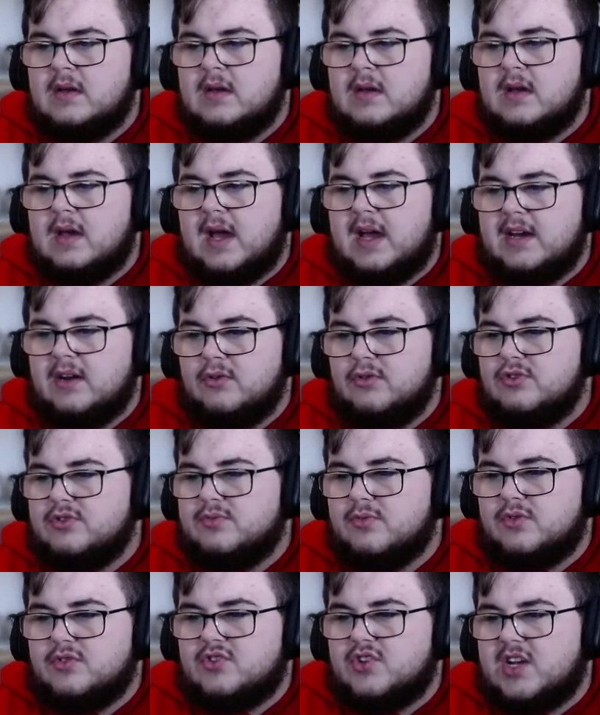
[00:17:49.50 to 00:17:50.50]
I know there's
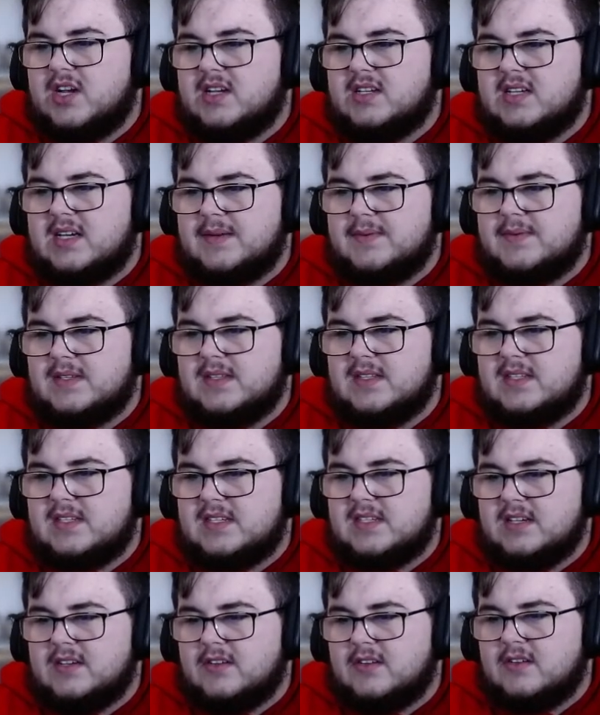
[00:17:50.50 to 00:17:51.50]
more dragon types in this
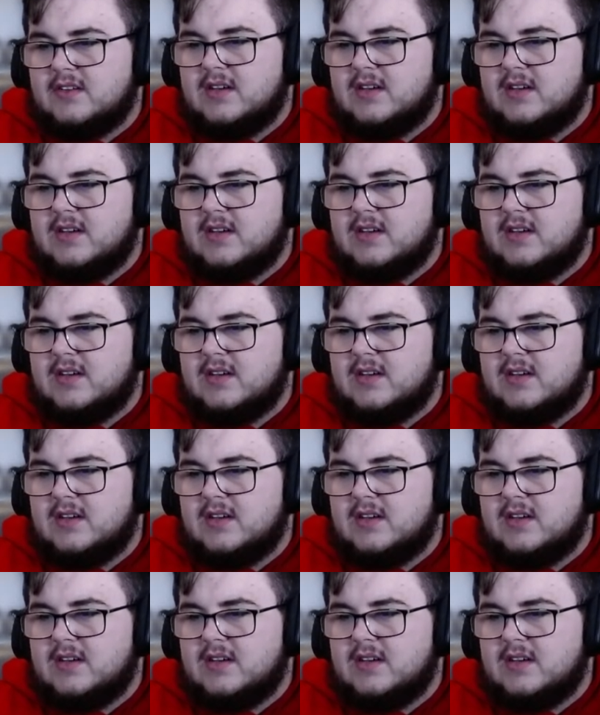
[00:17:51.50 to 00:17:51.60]
tier,